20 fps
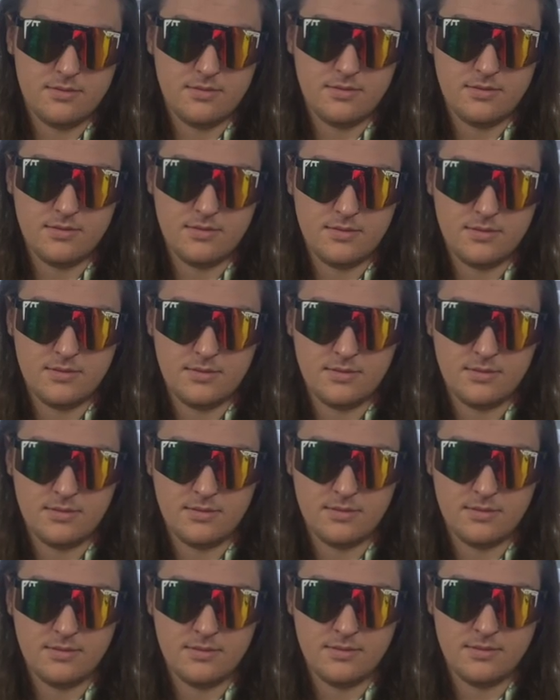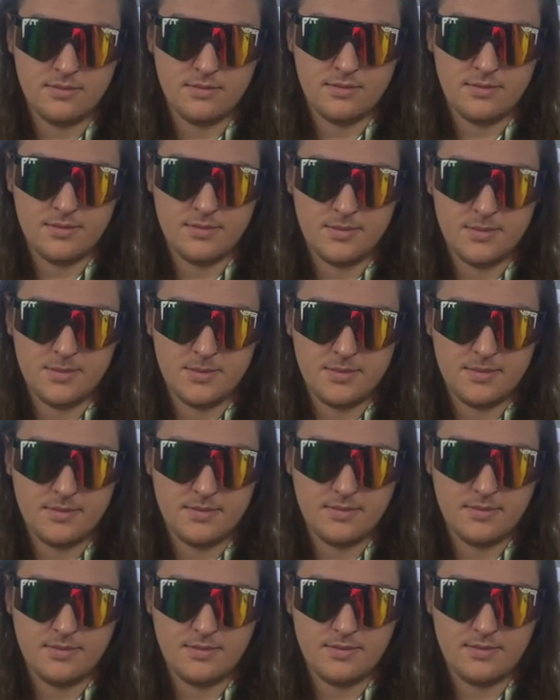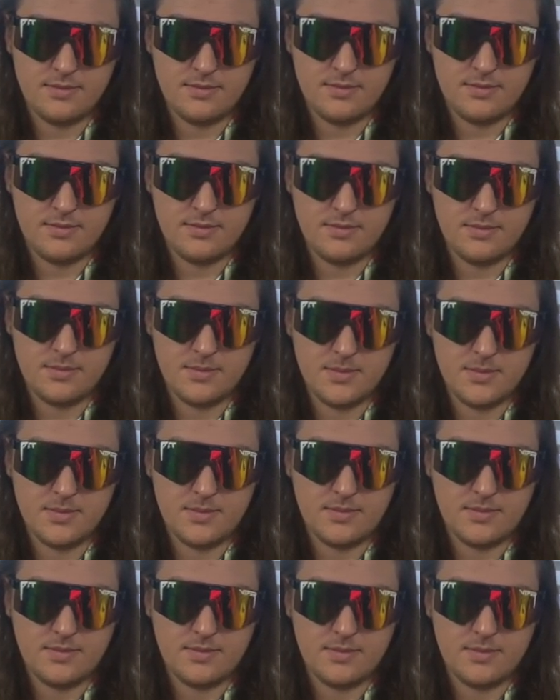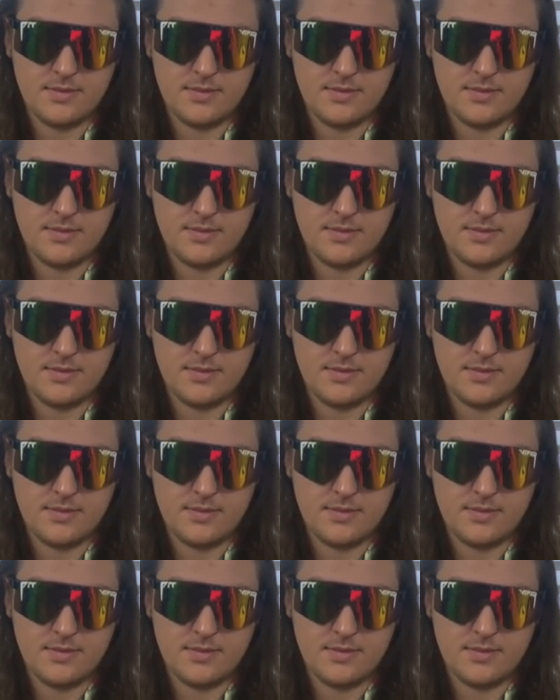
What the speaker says: (silent)